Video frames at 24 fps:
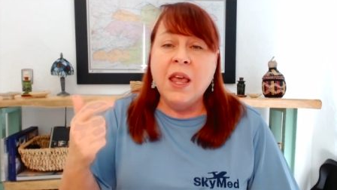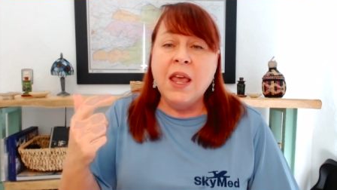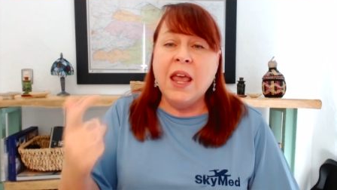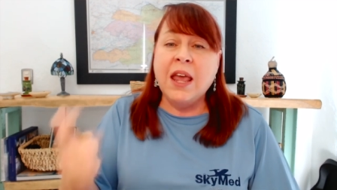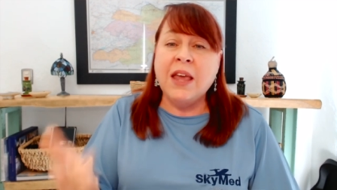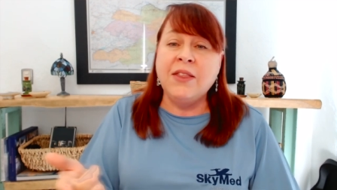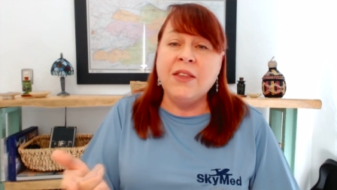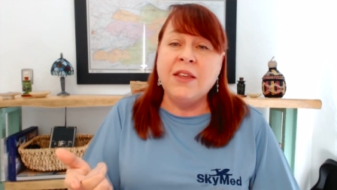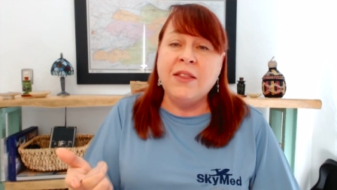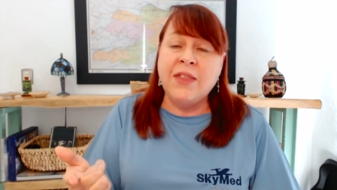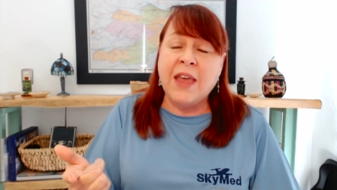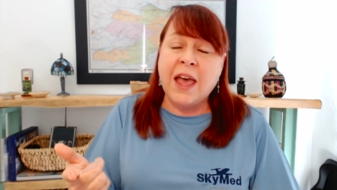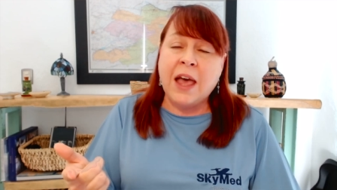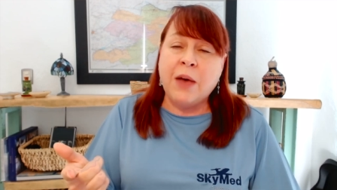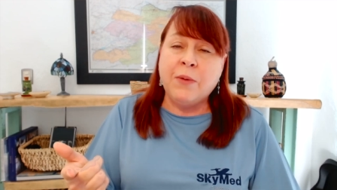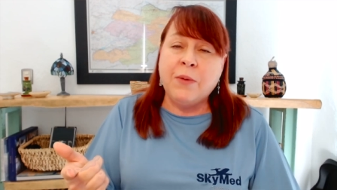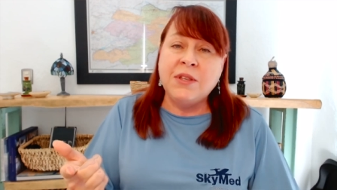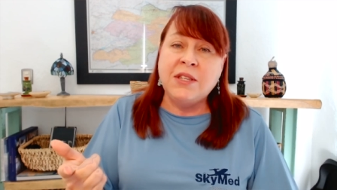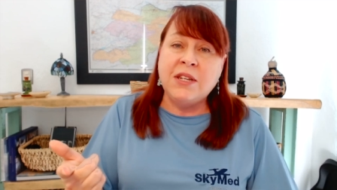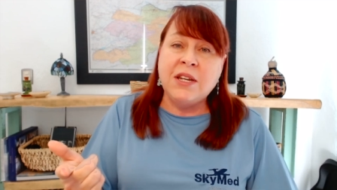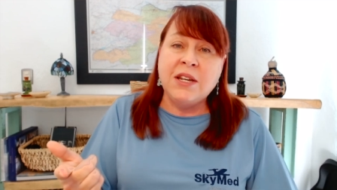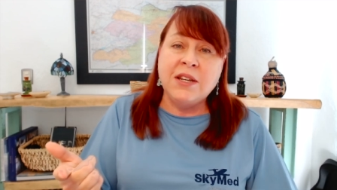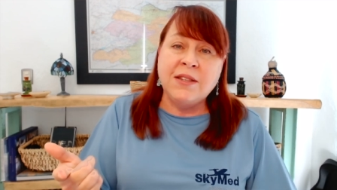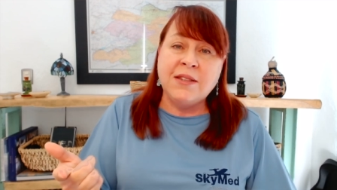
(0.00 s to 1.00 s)
And then that
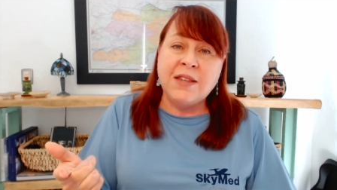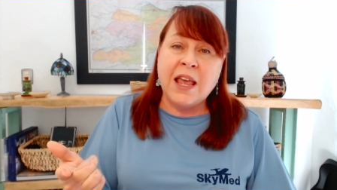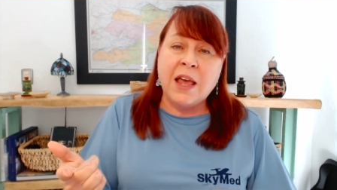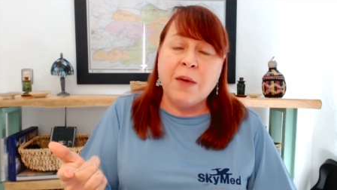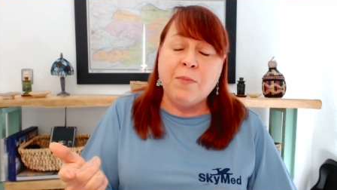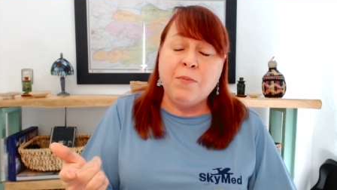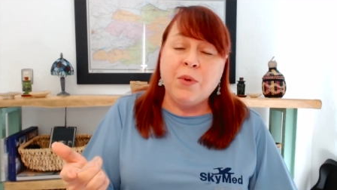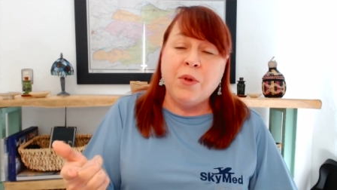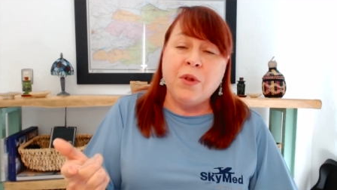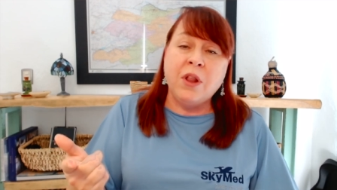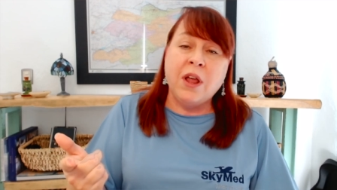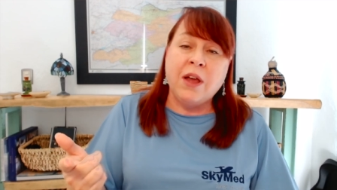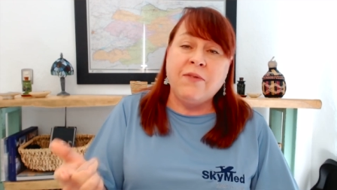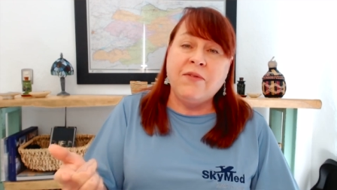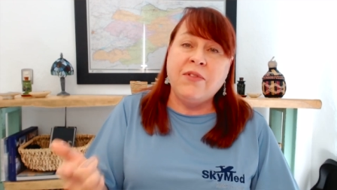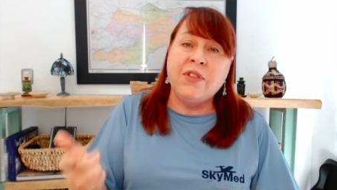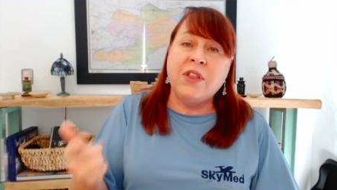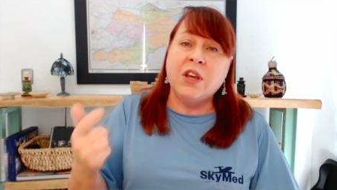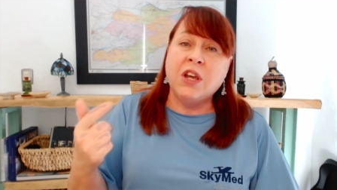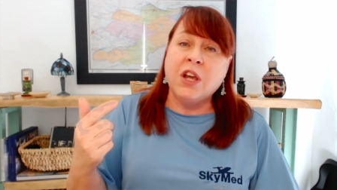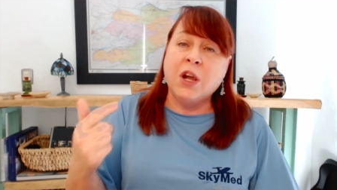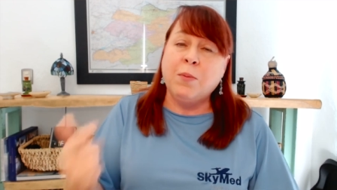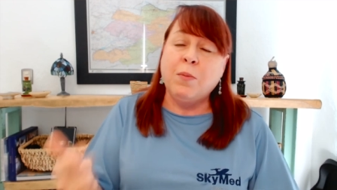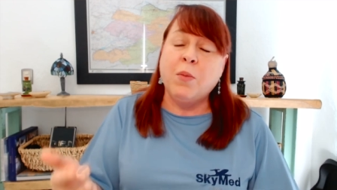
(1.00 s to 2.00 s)
was an example of
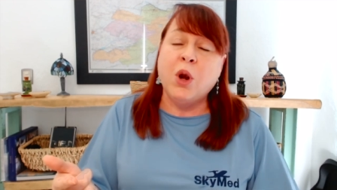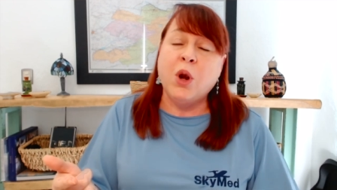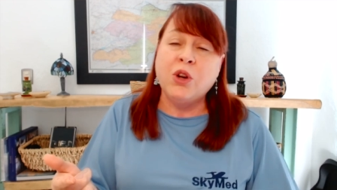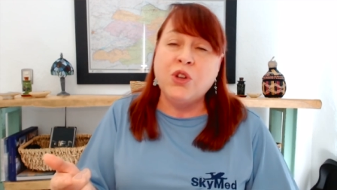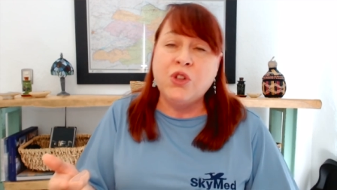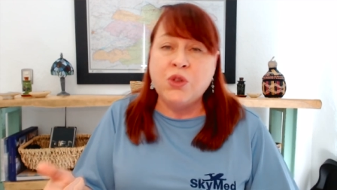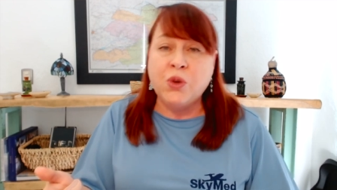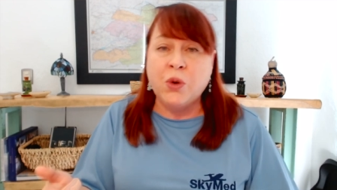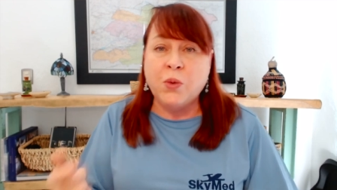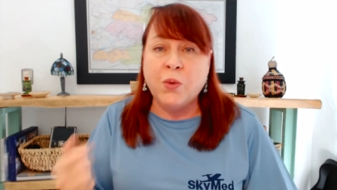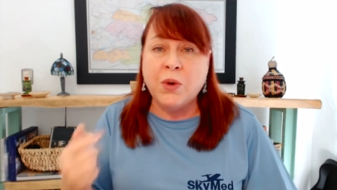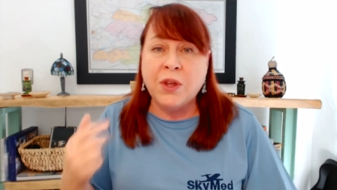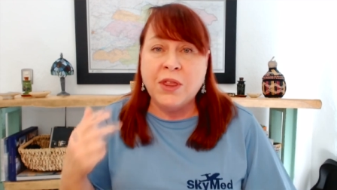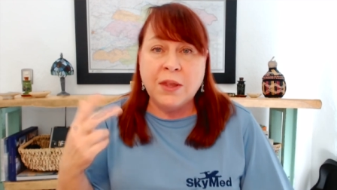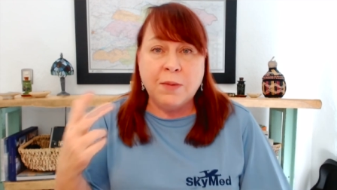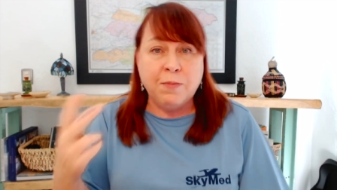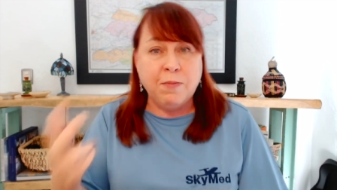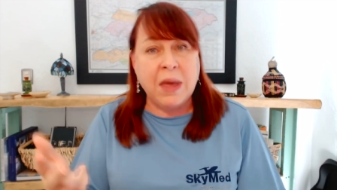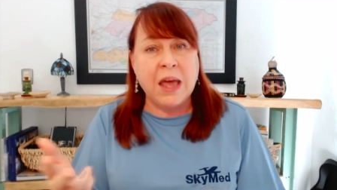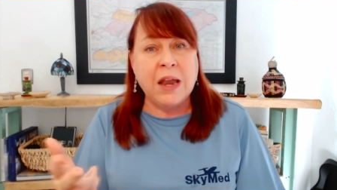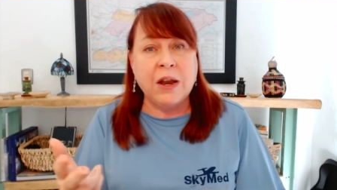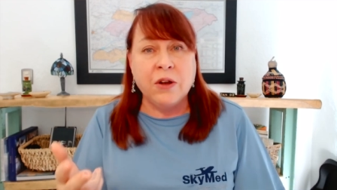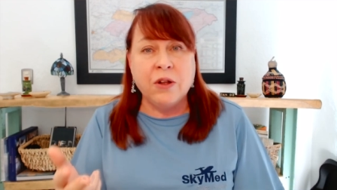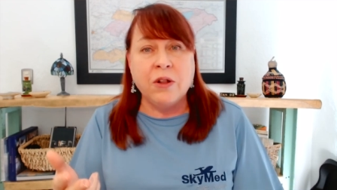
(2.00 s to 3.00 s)
the commercial with the
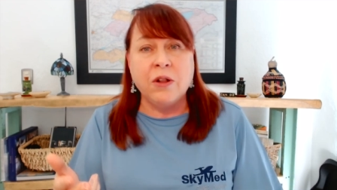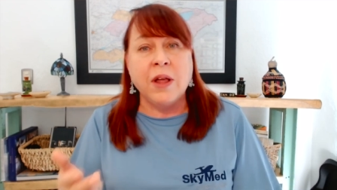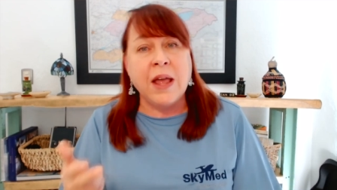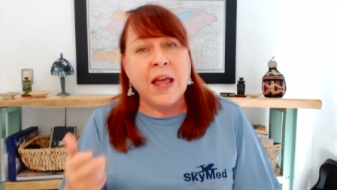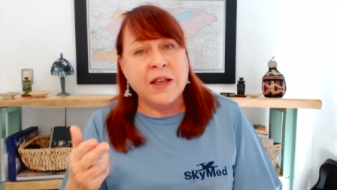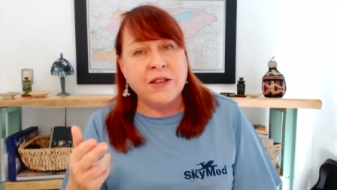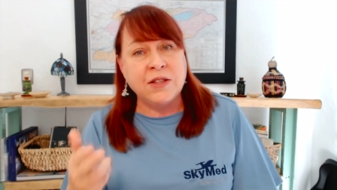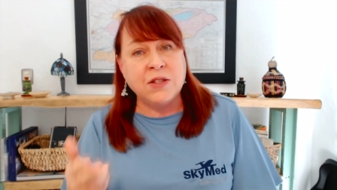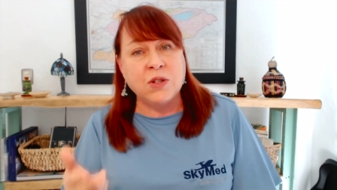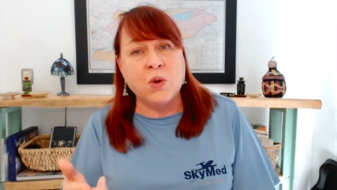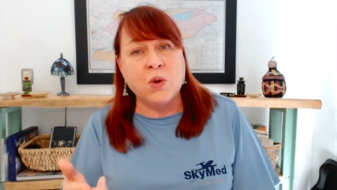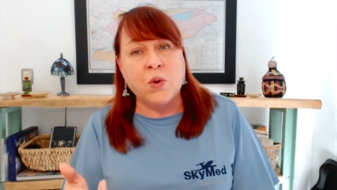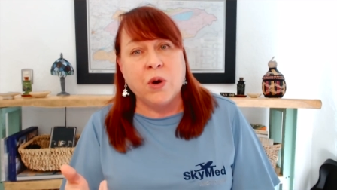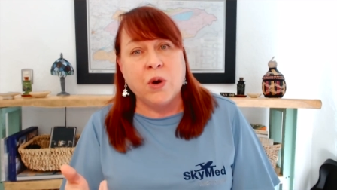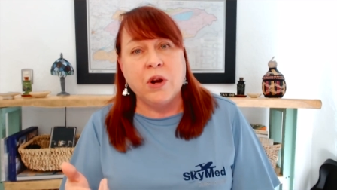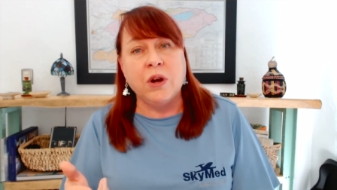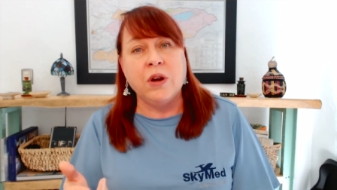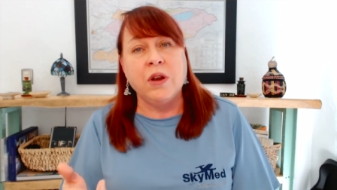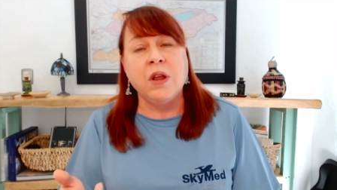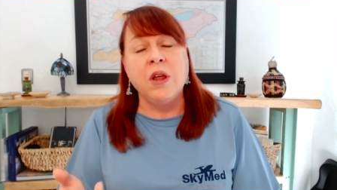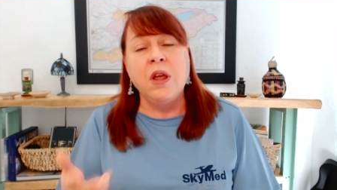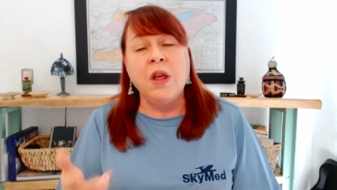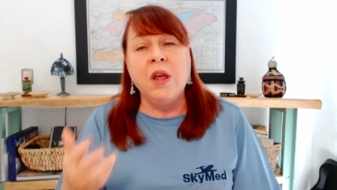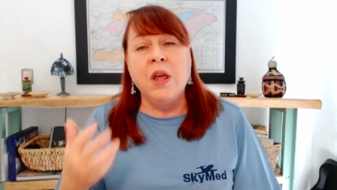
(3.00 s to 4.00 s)
medical
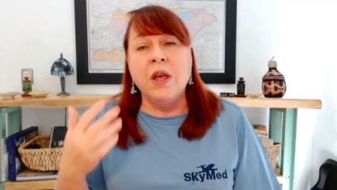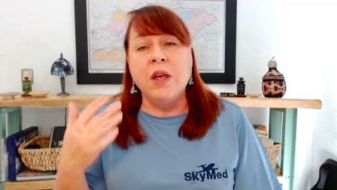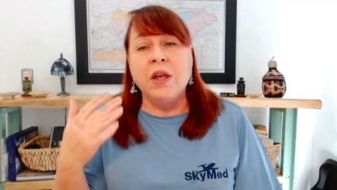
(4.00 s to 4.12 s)
escort.